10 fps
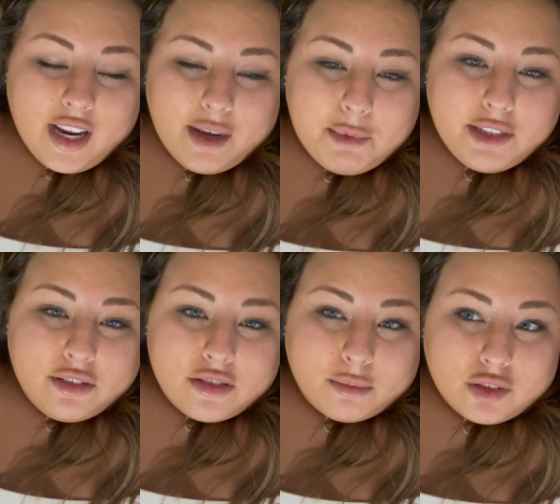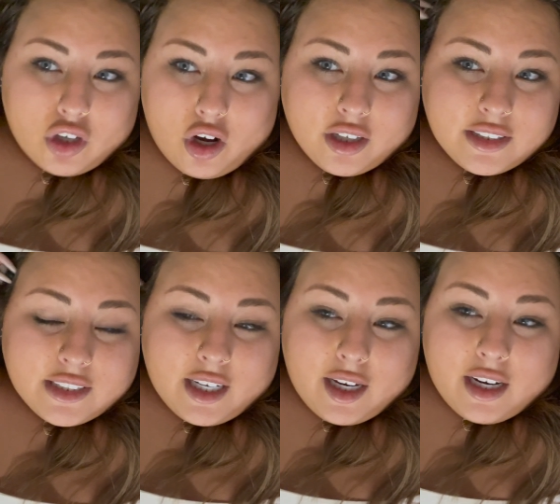I might do some drawing
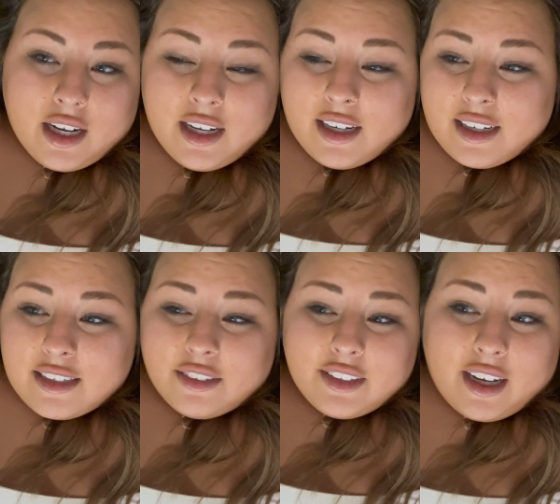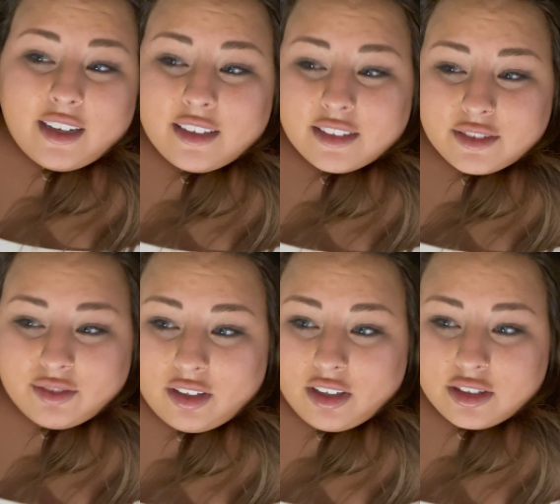tonight. I still have to edit this
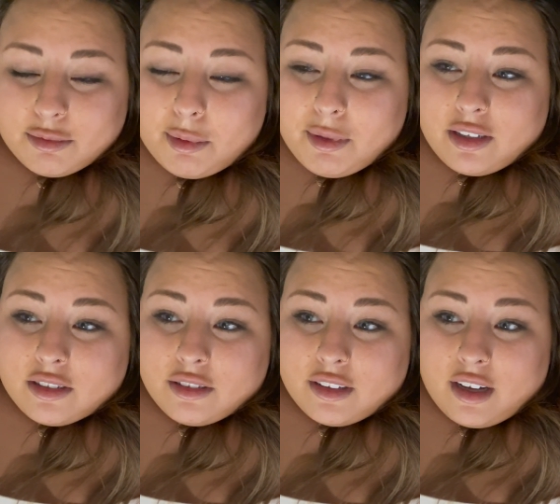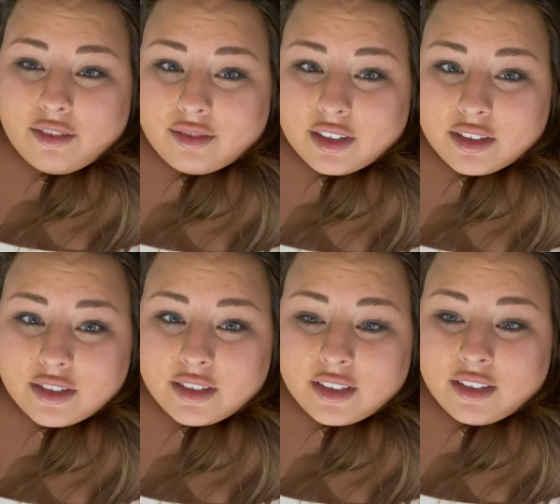vlog, so maybe I'll do that
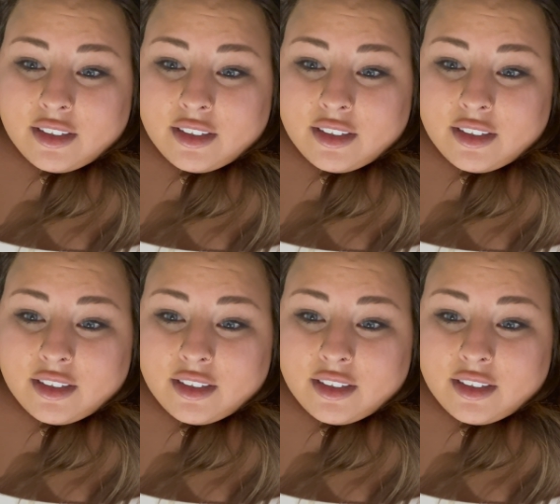first